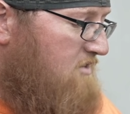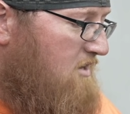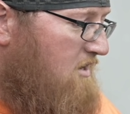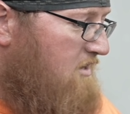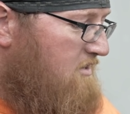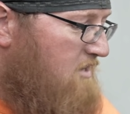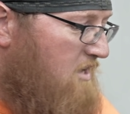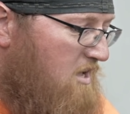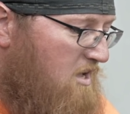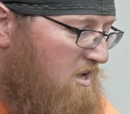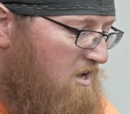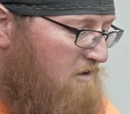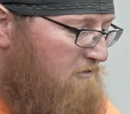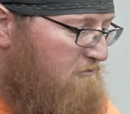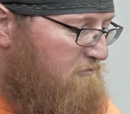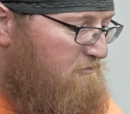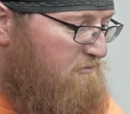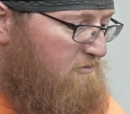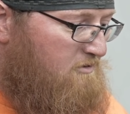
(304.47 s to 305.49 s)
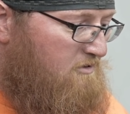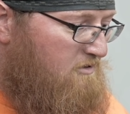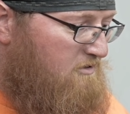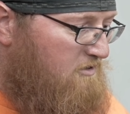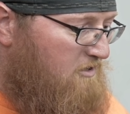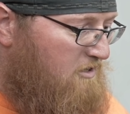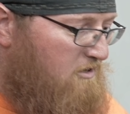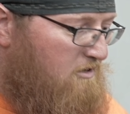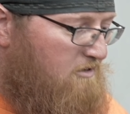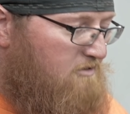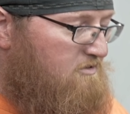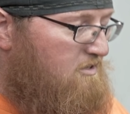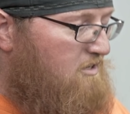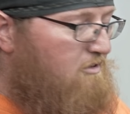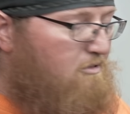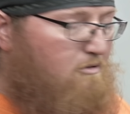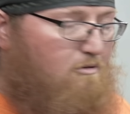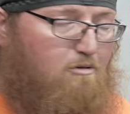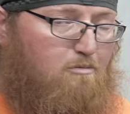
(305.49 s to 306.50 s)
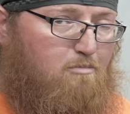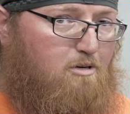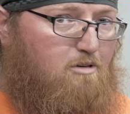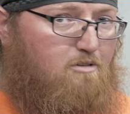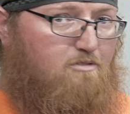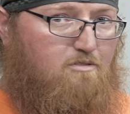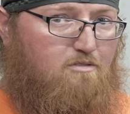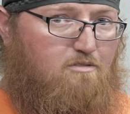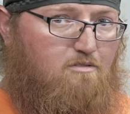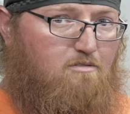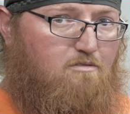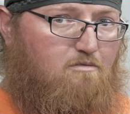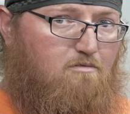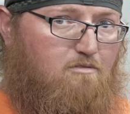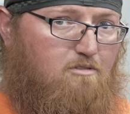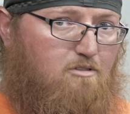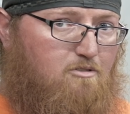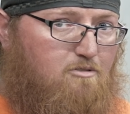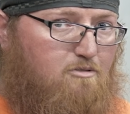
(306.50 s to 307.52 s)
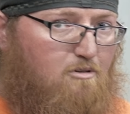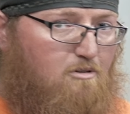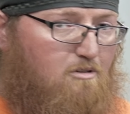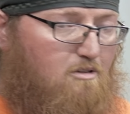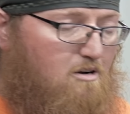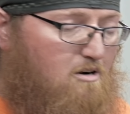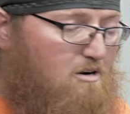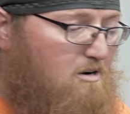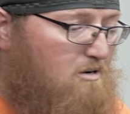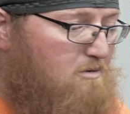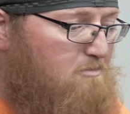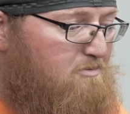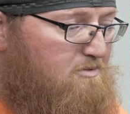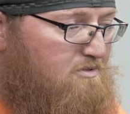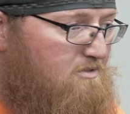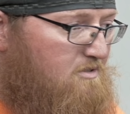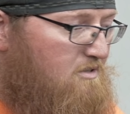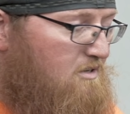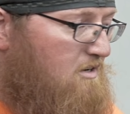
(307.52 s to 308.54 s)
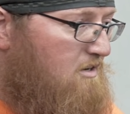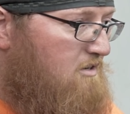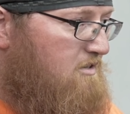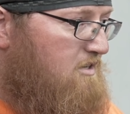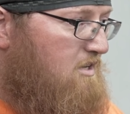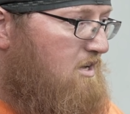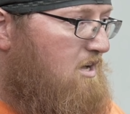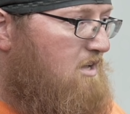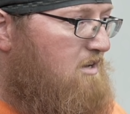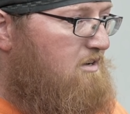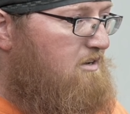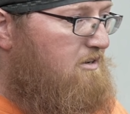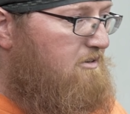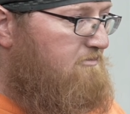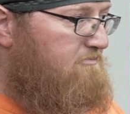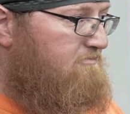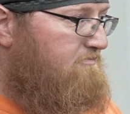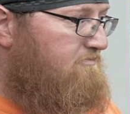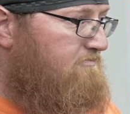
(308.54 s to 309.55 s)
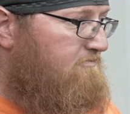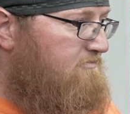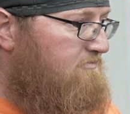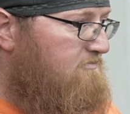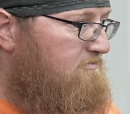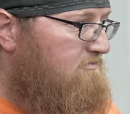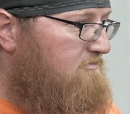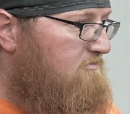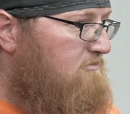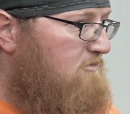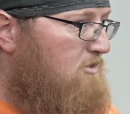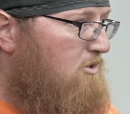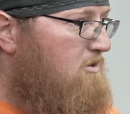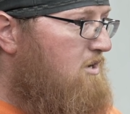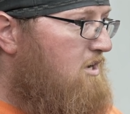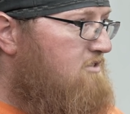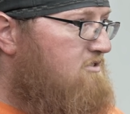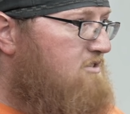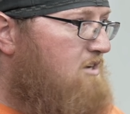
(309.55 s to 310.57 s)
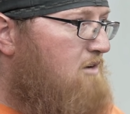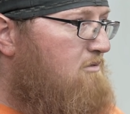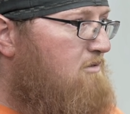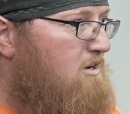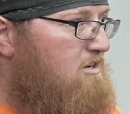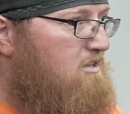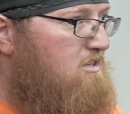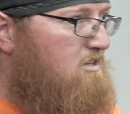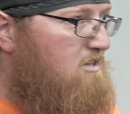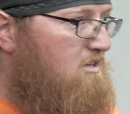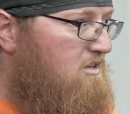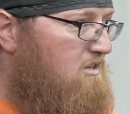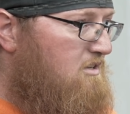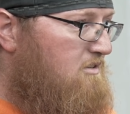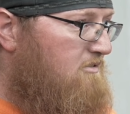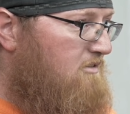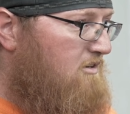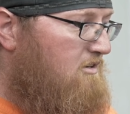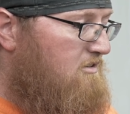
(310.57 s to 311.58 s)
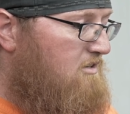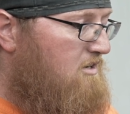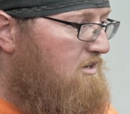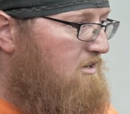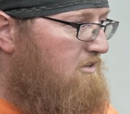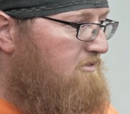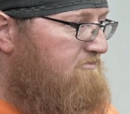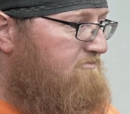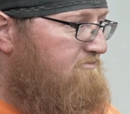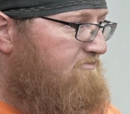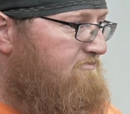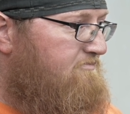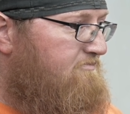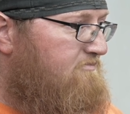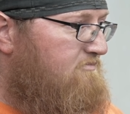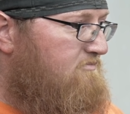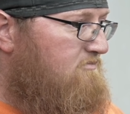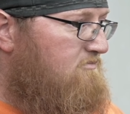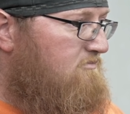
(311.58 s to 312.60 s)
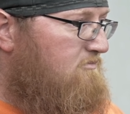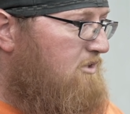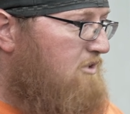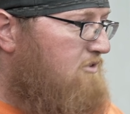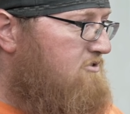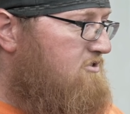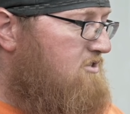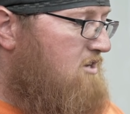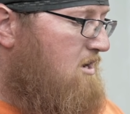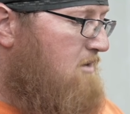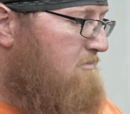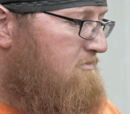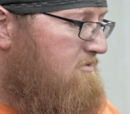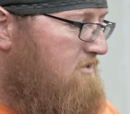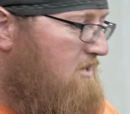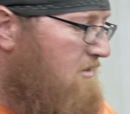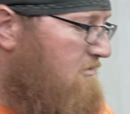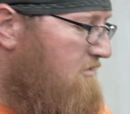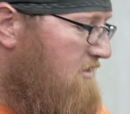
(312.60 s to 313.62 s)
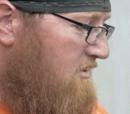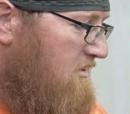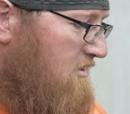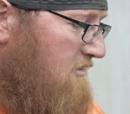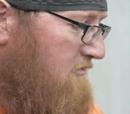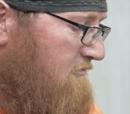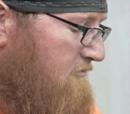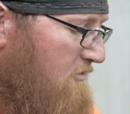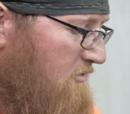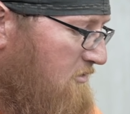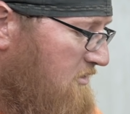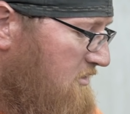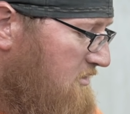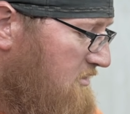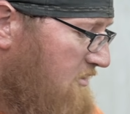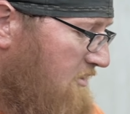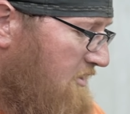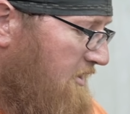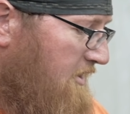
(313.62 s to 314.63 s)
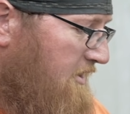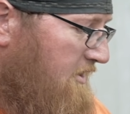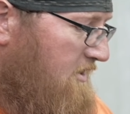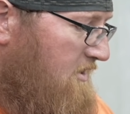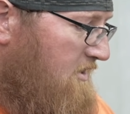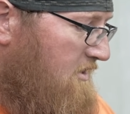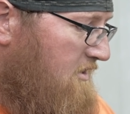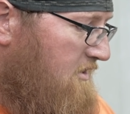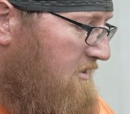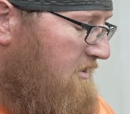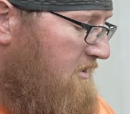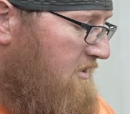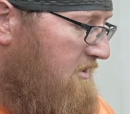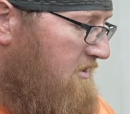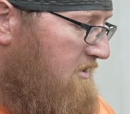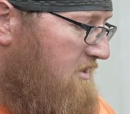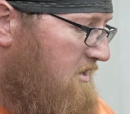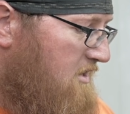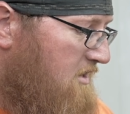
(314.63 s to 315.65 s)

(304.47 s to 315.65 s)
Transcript: I already have like a set of ThorBros control arms. I already got a no notch tie rod kit or a little shop tie rod kit for it, and